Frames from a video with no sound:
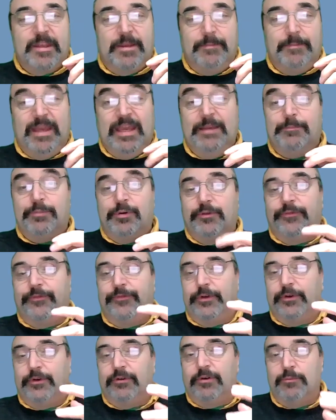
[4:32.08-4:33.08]
may
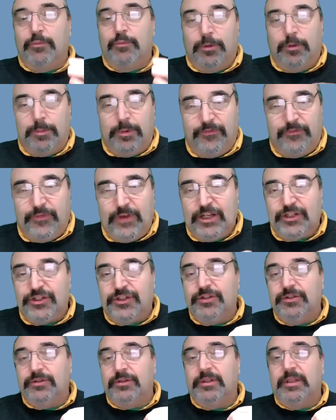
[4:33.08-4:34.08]
prefer a more
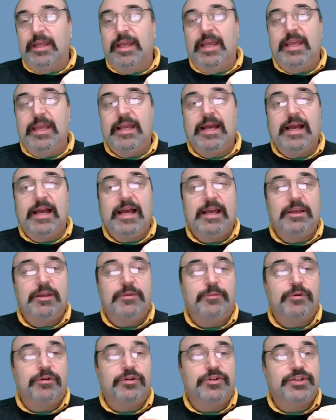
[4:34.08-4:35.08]
professional AI
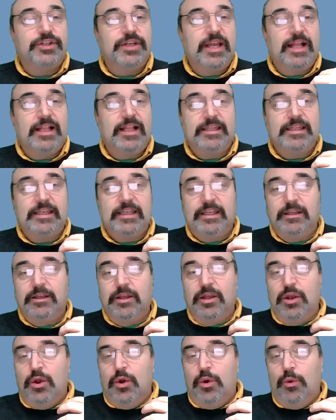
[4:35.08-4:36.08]
personality
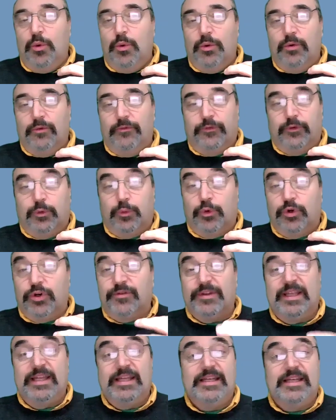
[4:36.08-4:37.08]
for
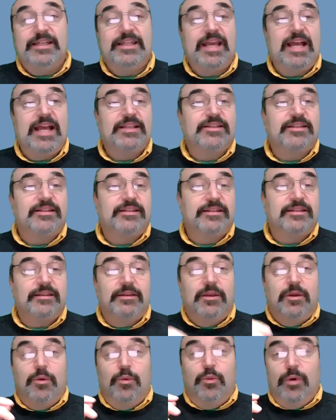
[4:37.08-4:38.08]
work-related tasks,
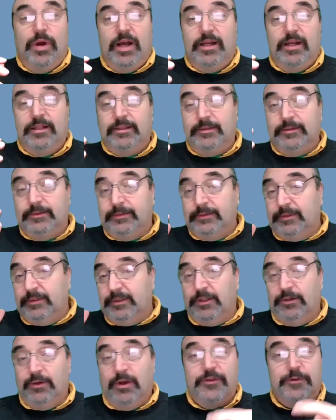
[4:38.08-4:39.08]
while
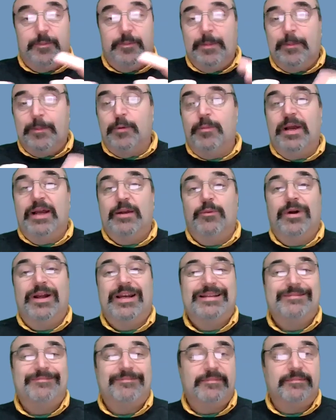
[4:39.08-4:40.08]
other people might want
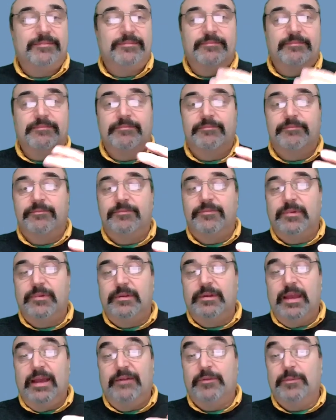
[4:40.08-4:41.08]

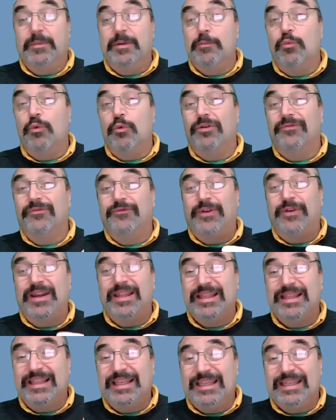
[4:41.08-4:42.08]
to have it be more
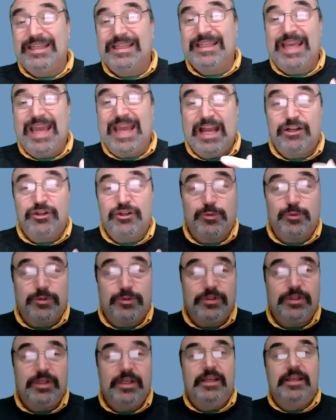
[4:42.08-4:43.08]
friendly and
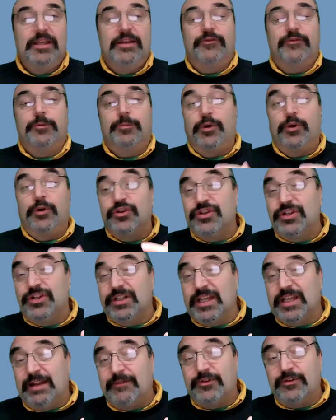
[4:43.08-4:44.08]
casual for personal
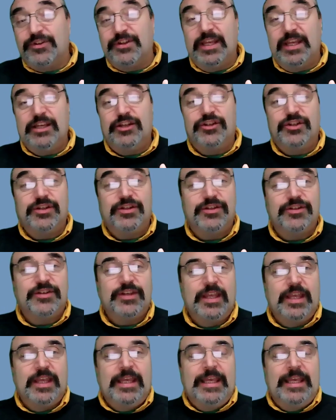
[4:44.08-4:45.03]
conversations.